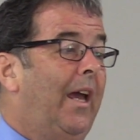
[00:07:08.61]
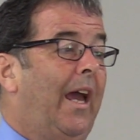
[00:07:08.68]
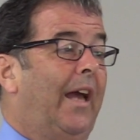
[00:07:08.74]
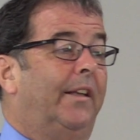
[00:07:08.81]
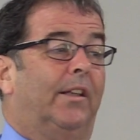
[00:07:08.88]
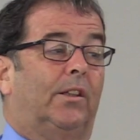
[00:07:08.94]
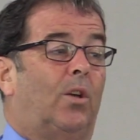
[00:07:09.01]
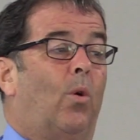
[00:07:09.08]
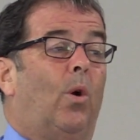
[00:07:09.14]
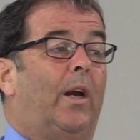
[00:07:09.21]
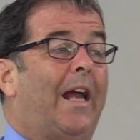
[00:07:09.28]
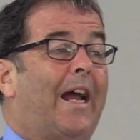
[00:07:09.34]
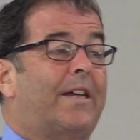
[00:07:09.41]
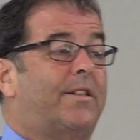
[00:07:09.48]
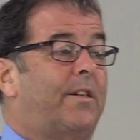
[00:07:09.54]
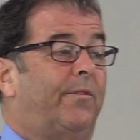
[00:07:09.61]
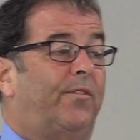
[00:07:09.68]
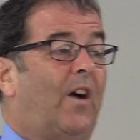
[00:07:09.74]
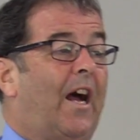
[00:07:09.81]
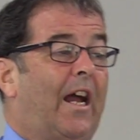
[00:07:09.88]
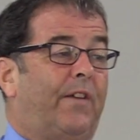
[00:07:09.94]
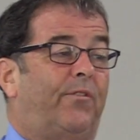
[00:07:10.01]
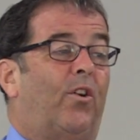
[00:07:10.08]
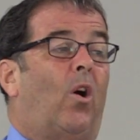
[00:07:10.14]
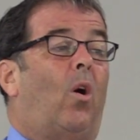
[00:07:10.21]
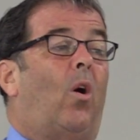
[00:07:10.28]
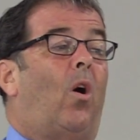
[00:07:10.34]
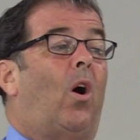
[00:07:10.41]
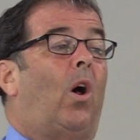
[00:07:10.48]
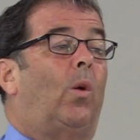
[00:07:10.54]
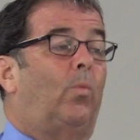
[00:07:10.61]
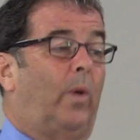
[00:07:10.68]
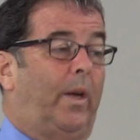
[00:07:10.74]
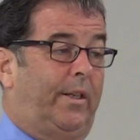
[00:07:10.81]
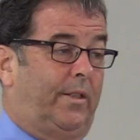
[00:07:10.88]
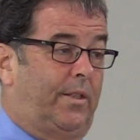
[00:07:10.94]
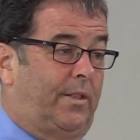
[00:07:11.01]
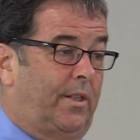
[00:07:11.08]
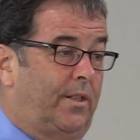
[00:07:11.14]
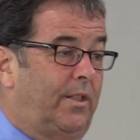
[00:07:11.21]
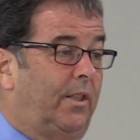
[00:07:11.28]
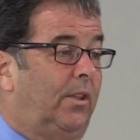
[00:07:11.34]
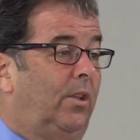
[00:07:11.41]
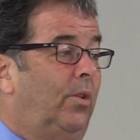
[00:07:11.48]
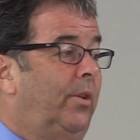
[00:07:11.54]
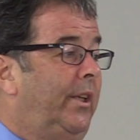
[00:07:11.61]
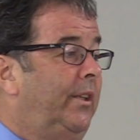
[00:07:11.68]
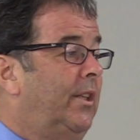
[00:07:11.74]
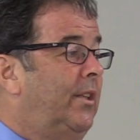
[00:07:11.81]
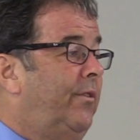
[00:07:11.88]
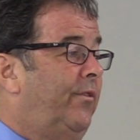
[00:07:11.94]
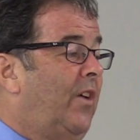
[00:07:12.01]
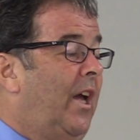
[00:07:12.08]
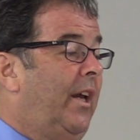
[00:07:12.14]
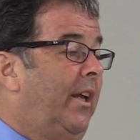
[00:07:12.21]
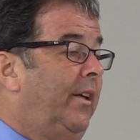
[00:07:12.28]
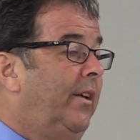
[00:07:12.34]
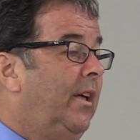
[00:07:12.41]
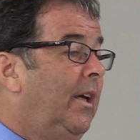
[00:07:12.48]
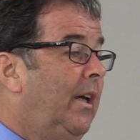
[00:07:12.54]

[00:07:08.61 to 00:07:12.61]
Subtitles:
and the court has to find for all witnesses, including the defendant,